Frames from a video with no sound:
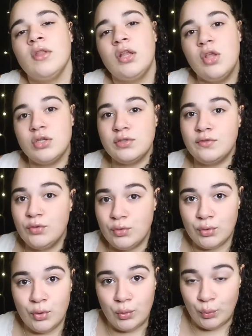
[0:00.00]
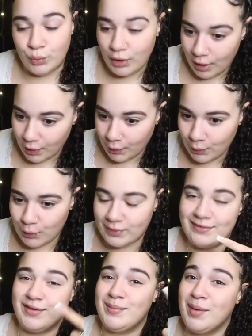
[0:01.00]
those of you who know, who
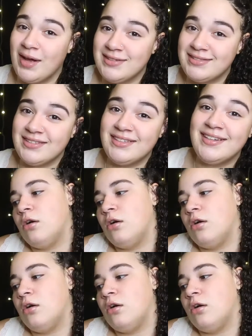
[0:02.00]
live in Boston,